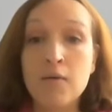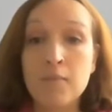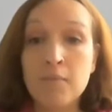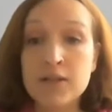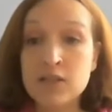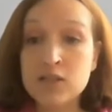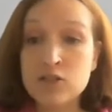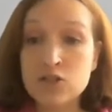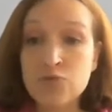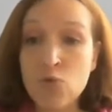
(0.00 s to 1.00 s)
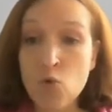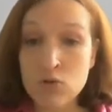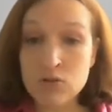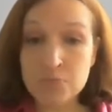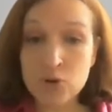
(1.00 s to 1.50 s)
But it is
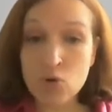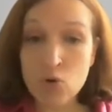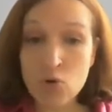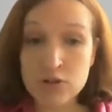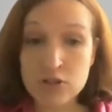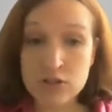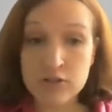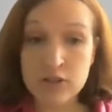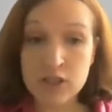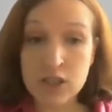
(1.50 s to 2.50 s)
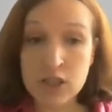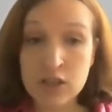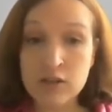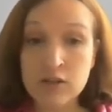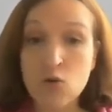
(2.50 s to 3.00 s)
false because
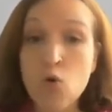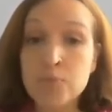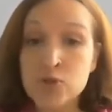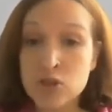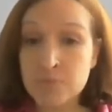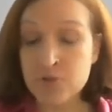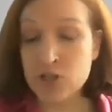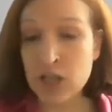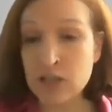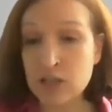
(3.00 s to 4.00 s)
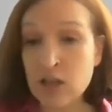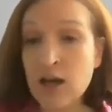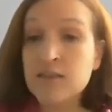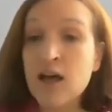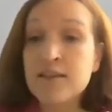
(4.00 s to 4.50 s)
the options presented
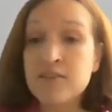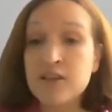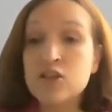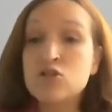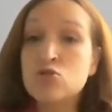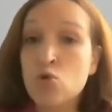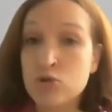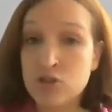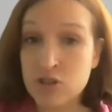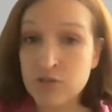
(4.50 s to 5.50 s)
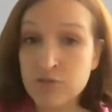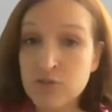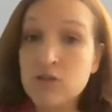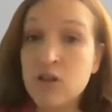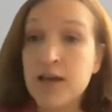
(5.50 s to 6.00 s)
are neither exhaustive,
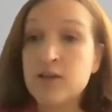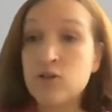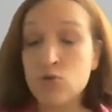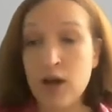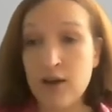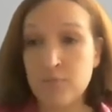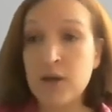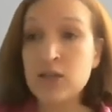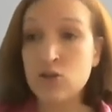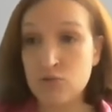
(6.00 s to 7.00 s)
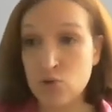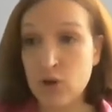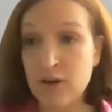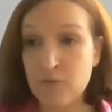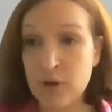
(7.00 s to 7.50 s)
like many of
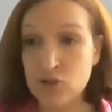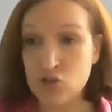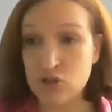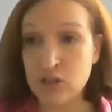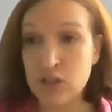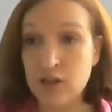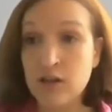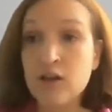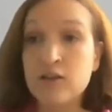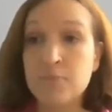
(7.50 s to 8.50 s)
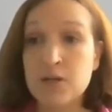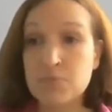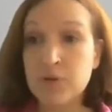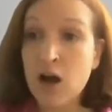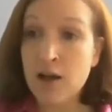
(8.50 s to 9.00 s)
you have mentioned here. There
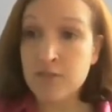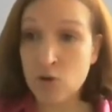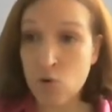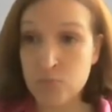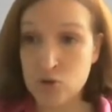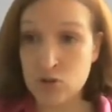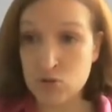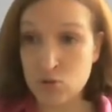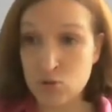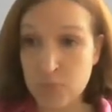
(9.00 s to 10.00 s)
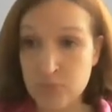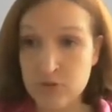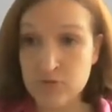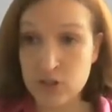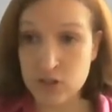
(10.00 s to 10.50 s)
must be other options to stop
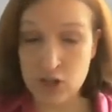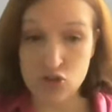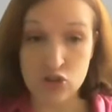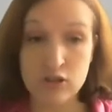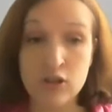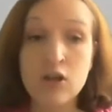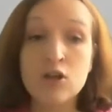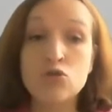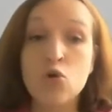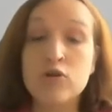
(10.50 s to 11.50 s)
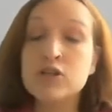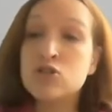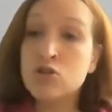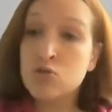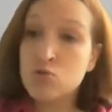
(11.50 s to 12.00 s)
the recession, nor
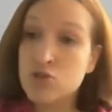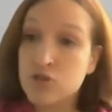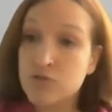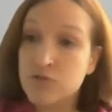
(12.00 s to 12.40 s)
exclusive.